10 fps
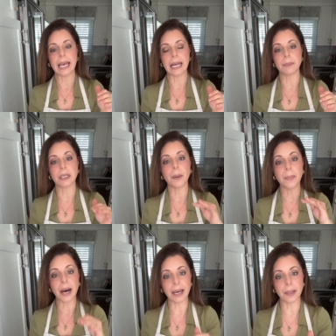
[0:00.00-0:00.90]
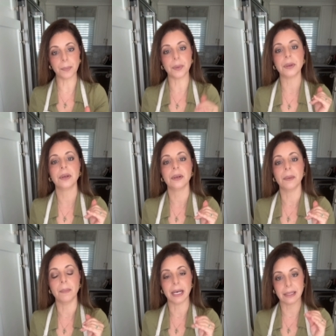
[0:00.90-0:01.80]
and I'm gonna pipe
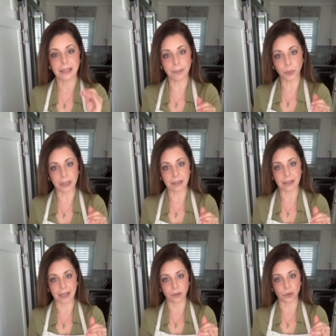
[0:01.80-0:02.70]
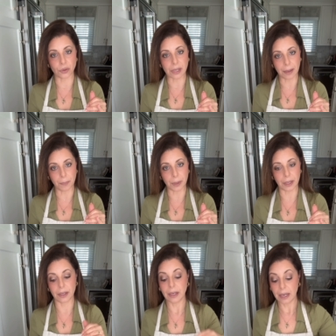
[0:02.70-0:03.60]
my Zeppole di San
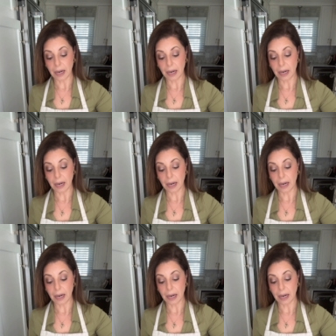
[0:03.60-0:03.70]
Giuseppe